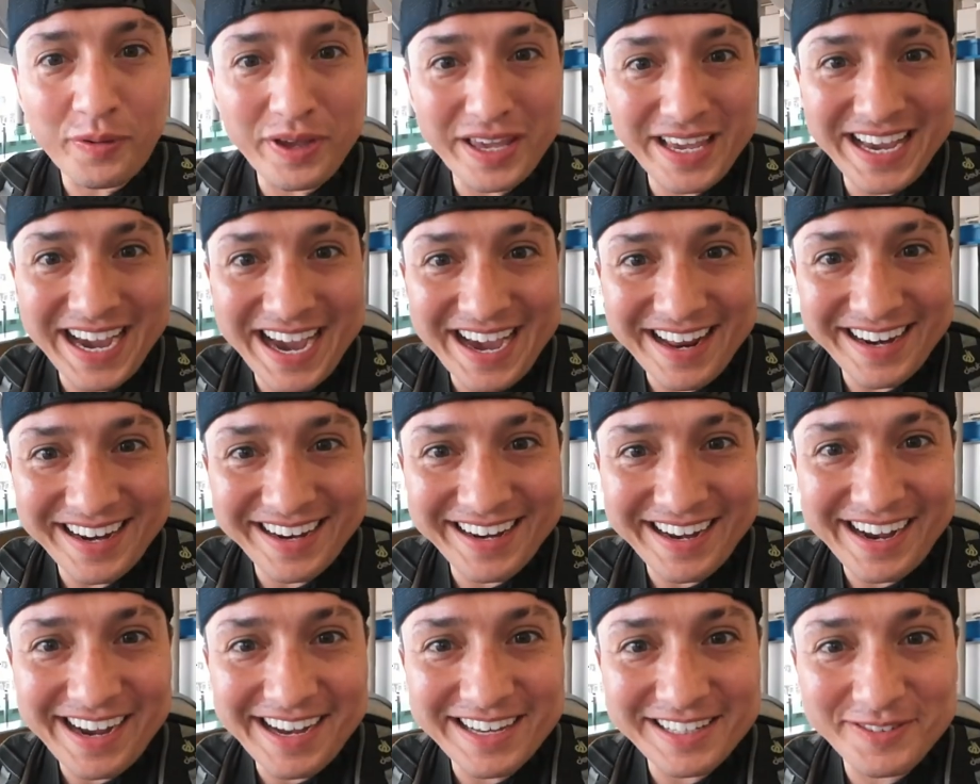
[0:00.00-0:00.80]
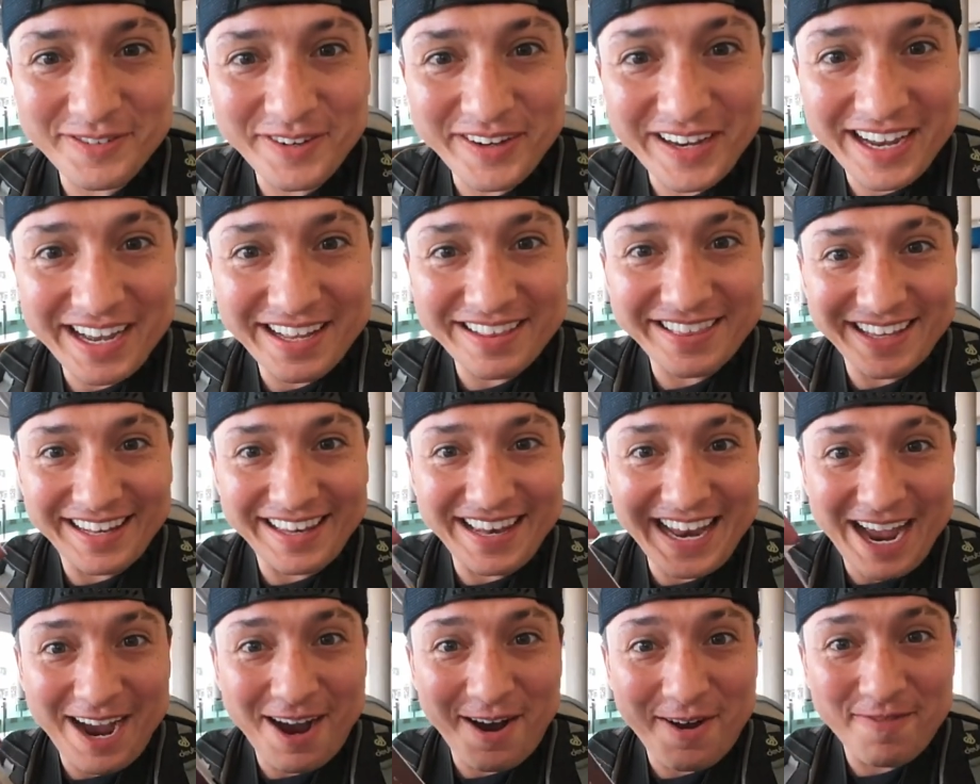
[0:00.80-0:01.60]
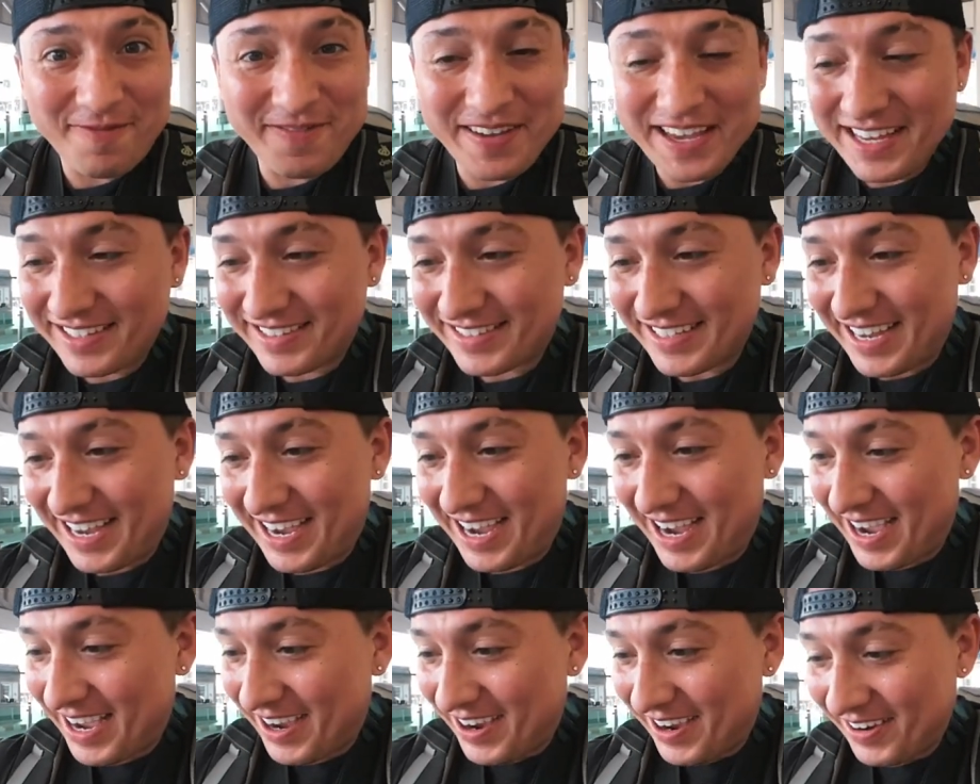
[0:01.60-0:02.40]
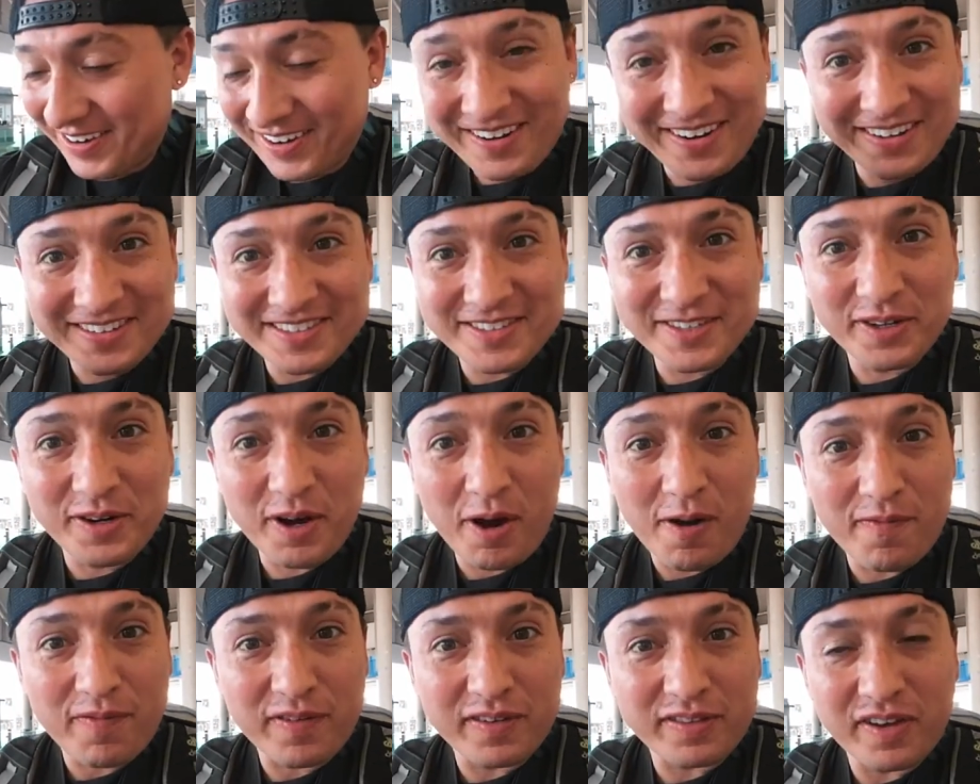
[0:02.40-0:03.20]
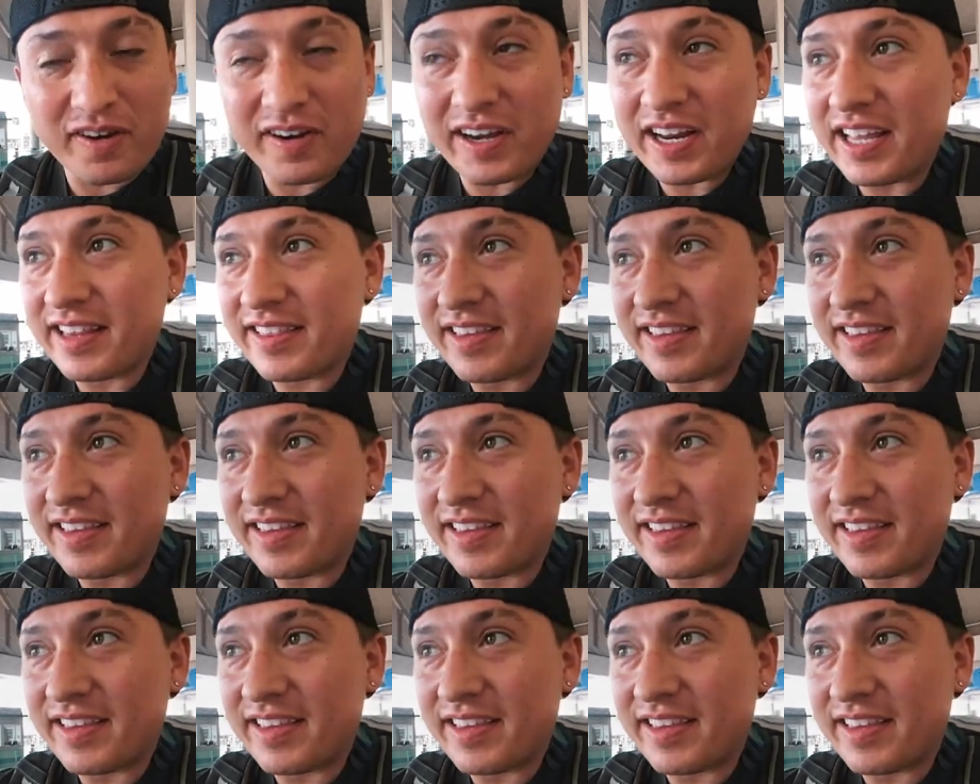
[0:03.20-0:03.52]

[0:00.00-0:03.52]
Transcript: we got it guys we got the Lao visa good to go for 30